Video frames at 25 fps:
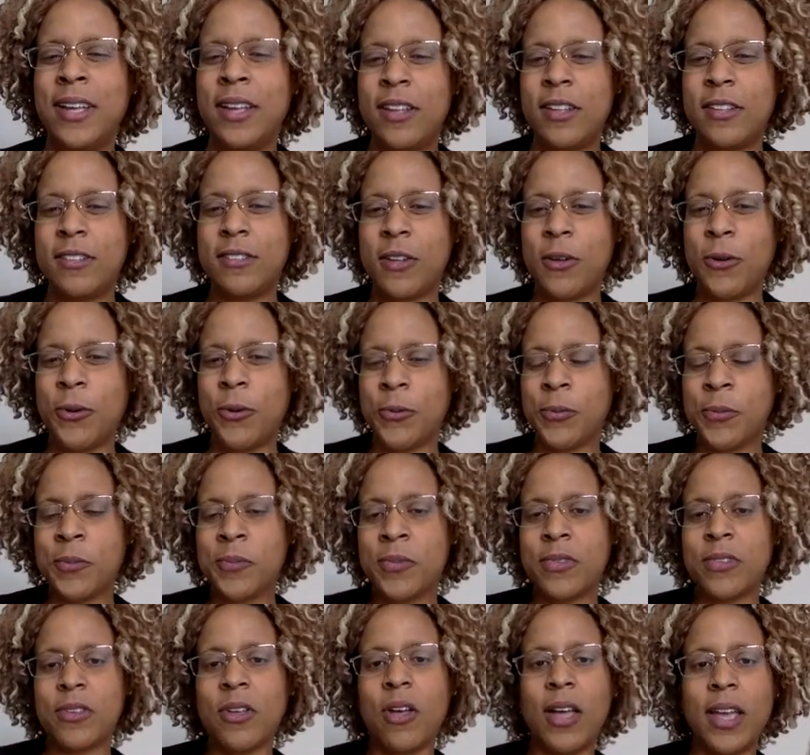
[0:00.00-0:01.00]
So
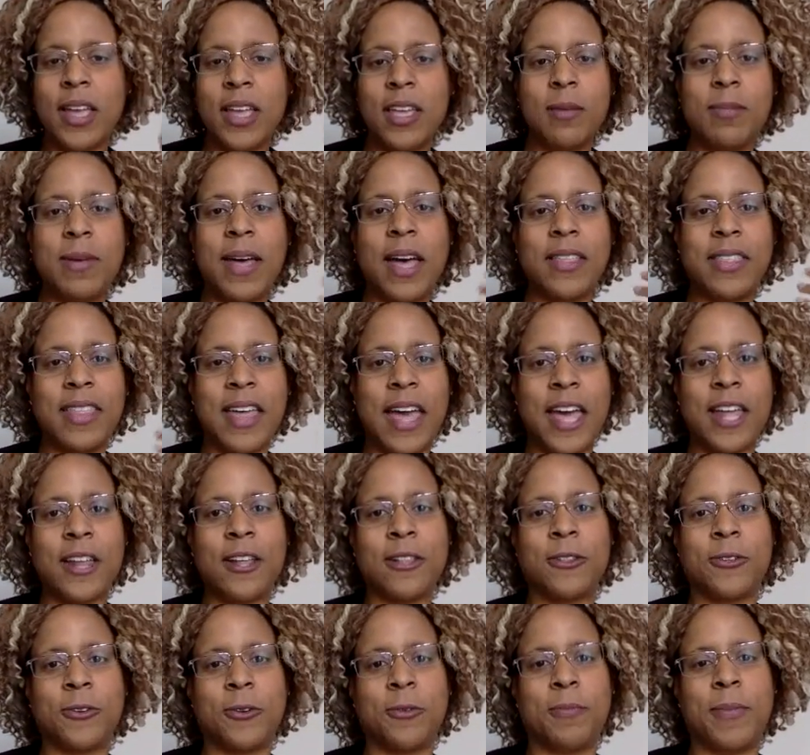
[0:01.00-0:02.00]
talking about that a
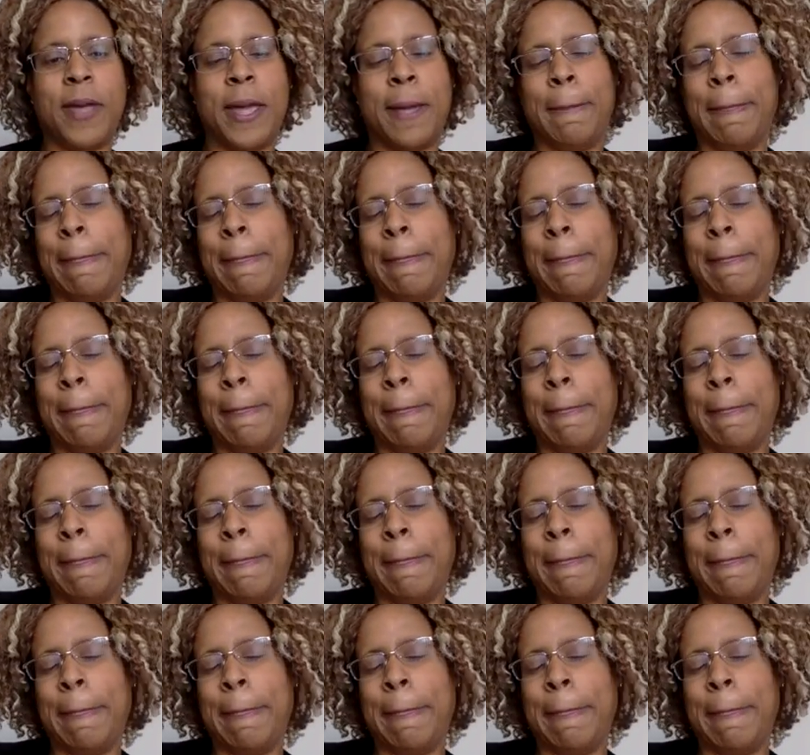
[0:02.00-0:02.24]
little bit.